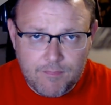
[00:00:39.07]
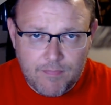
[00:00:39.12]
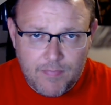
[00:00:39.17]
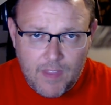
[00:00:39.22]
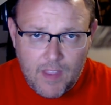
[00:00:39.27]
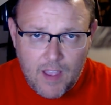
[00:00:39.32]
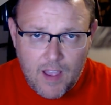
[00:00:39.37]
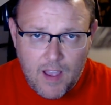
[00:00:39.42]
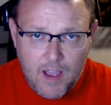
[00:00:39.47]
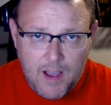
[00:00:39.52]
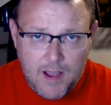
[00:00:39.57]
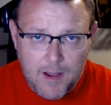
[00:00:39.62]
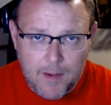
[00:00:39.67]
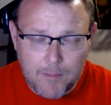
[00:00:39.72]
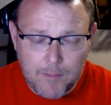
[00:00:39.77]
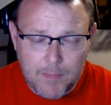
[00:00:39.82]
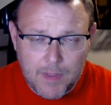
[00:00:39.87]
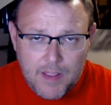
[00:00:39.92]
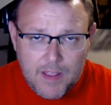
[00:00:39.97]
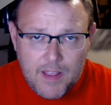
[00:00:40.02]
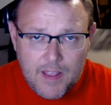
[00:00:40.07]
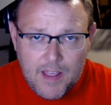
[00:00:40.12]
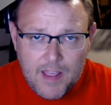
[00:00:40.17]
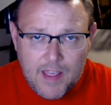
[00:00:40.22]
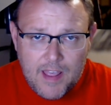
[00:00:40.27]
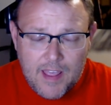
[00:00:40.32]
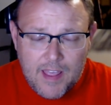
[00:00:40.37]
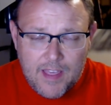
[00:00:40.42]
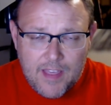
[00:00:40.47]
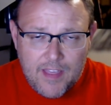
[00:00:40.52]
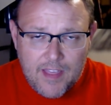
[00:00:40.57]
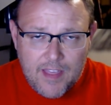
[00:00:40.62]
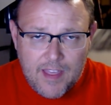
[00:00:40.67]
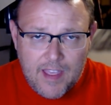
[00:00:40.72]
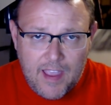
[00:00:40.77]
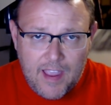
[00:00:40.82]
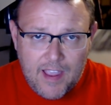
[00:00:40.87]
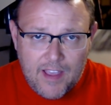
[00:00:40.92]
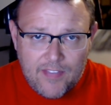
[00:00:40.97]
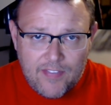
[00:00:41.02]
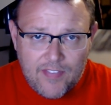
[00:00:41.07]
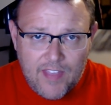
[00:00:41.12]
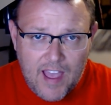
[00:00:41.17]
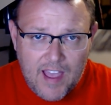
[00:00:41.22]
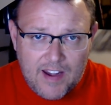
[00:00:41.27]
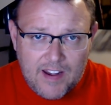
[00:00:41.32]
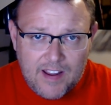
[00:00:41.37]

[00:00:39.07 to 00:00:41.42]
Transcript: Um, And that